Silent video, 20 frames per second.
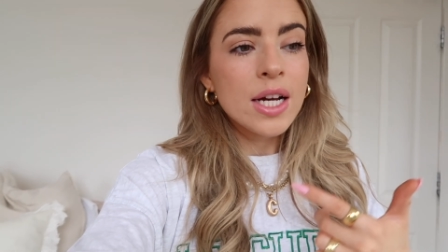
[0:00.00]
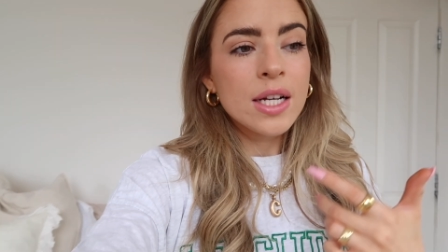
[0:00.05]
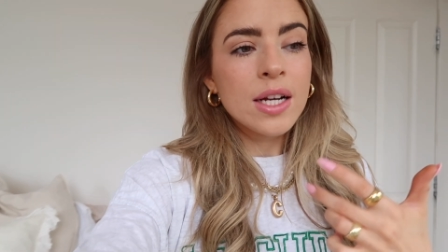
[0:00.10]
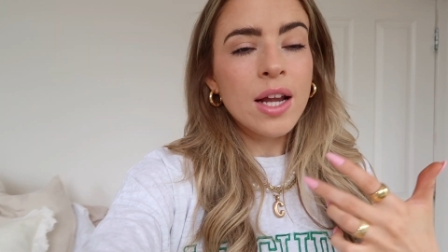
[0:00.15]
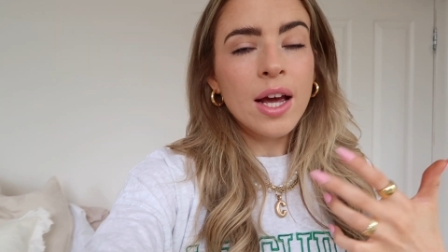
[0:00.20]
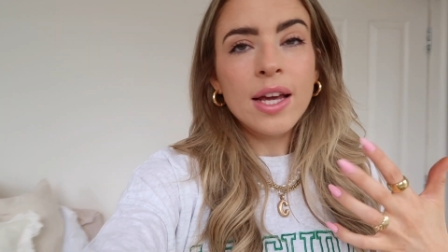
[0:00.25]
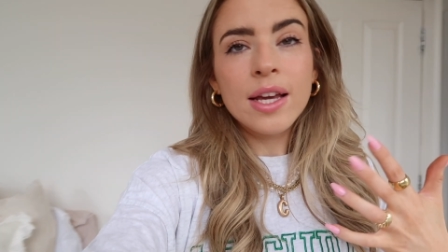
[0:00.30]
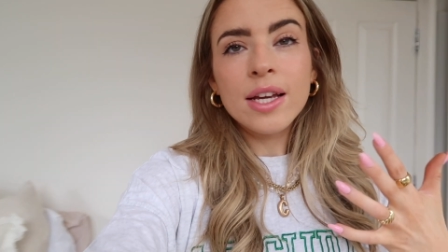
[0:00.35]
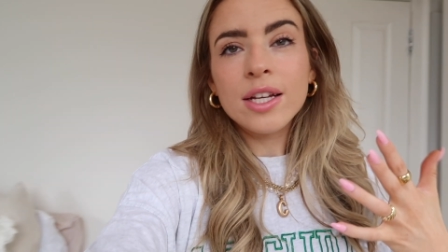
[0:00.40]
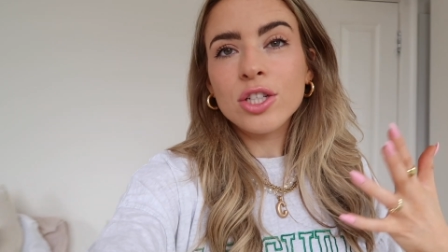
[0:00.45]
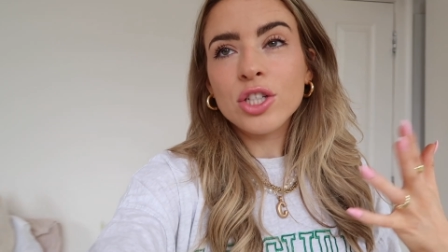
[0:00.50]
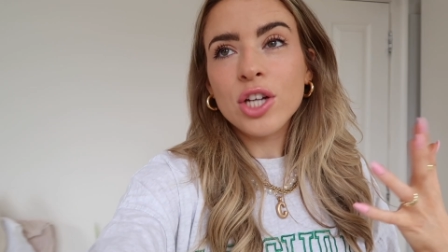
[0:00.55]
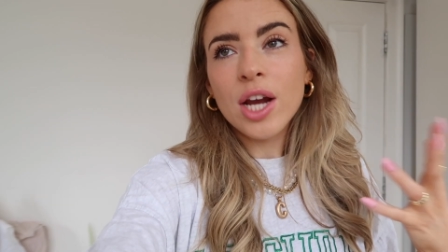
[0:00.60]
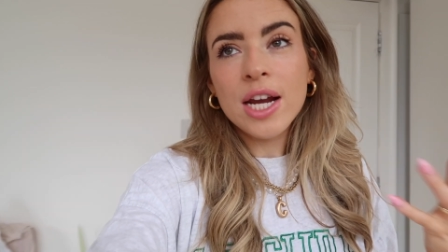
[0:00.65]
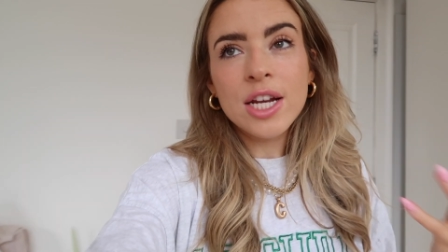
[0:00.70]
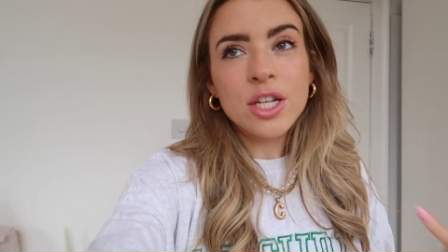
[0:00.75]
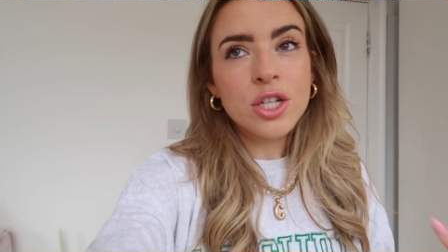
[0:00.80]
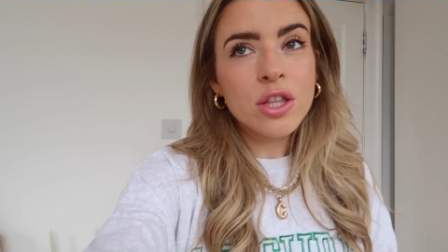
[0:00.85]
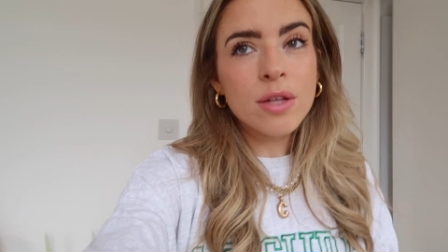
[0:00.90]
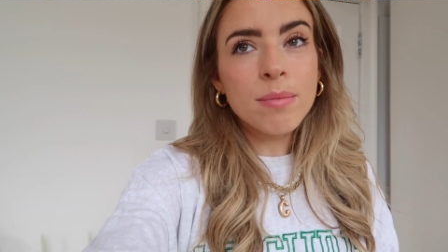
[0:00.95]
like
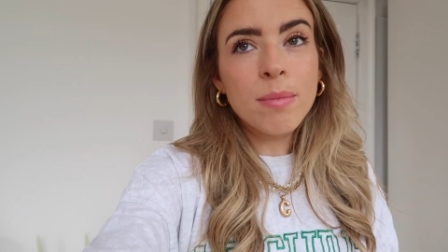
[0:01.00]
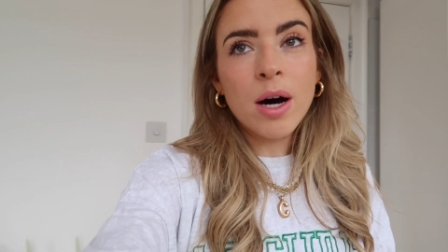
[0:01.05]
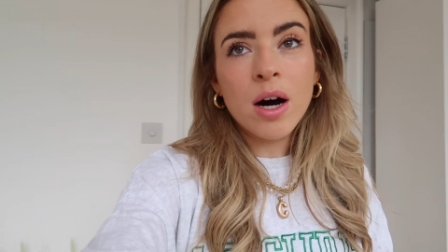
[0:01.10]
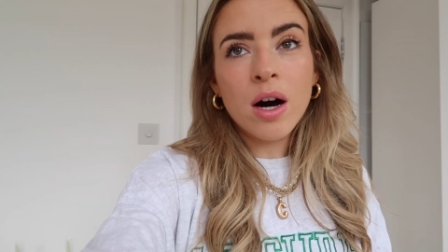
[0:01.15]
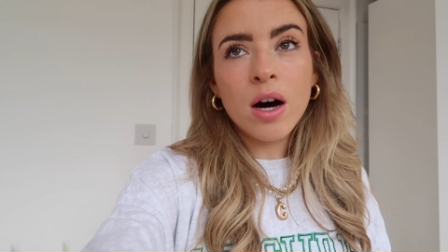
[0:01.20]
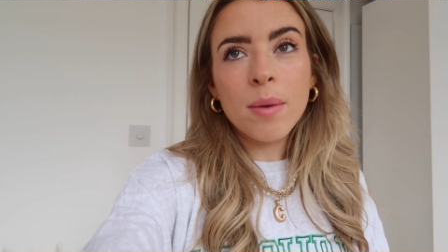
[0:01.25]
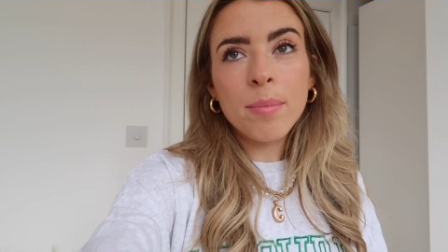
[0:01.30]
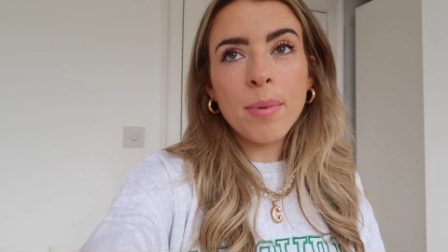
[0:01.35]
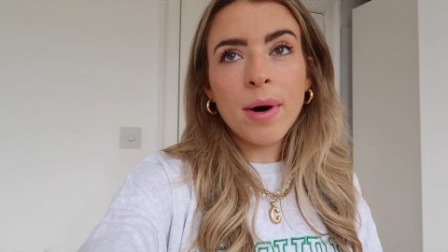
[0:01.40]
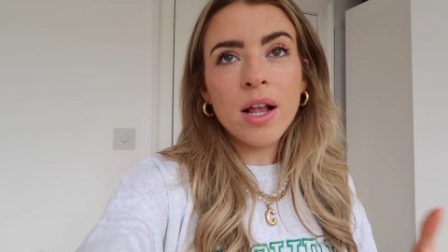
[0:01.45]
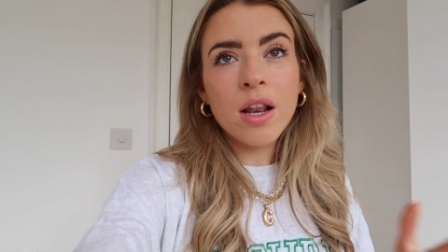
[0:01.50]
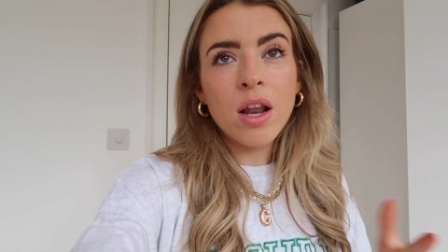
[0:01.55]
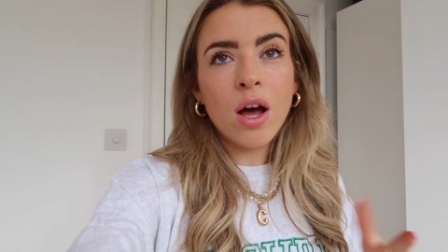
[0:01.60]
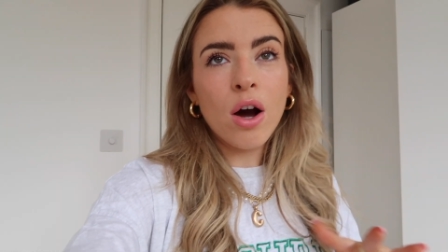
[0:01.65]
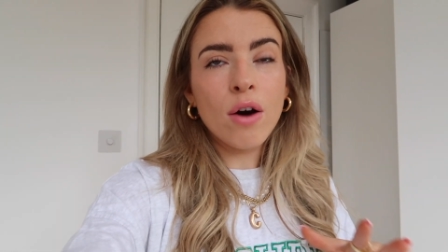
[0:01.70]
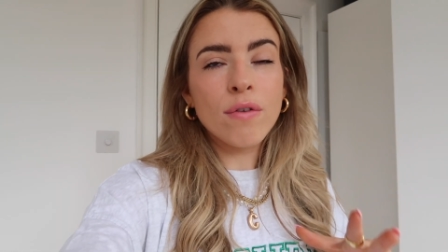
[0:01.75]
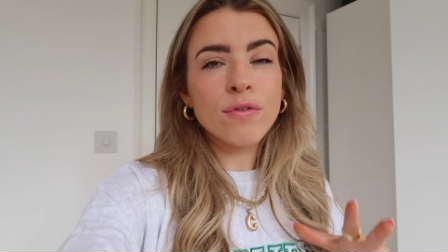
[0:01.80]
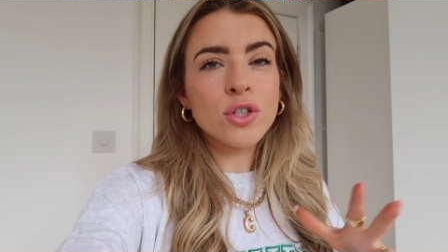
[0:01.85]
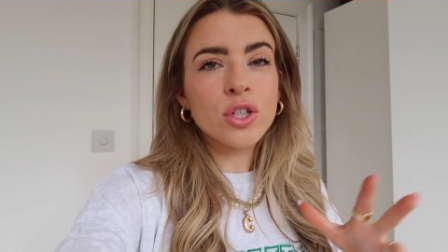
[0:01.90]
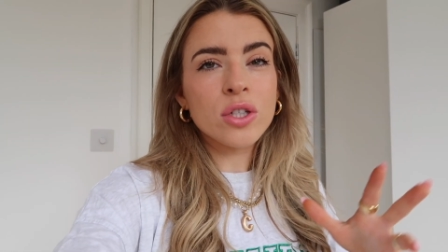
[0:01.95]
changing them up. I
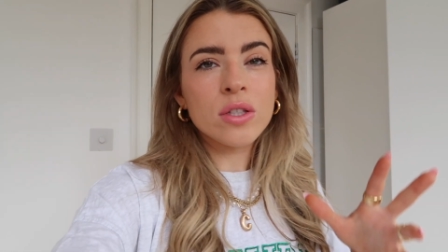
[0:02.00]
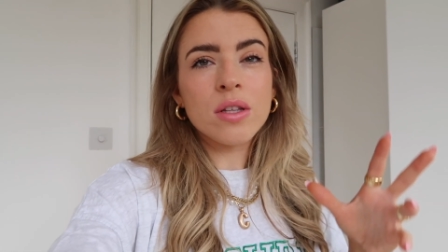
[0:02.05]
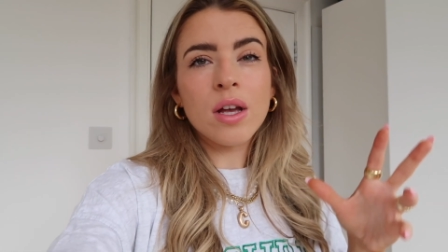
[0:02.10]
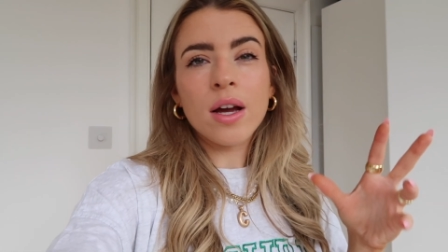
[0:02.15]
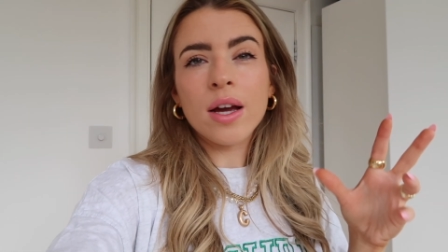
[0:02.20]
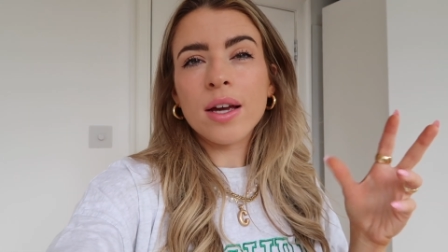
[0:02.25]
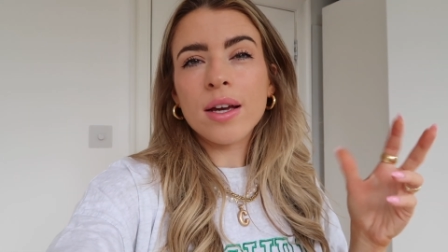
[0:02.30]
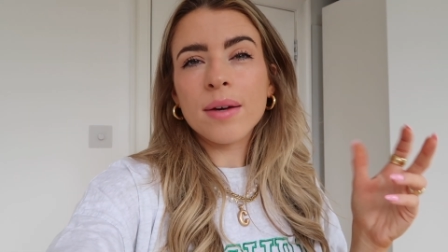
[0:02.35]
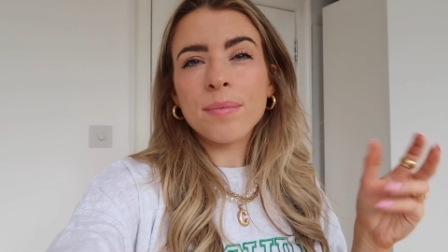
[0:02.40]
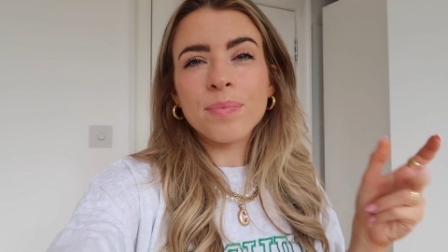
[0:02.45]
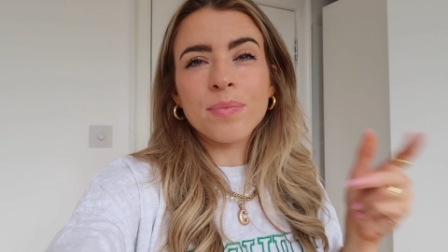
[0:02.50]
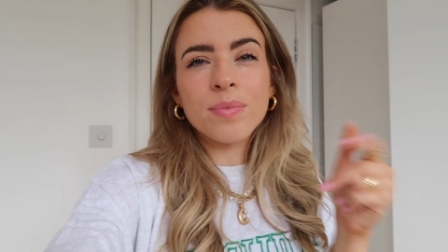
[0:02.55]
love just like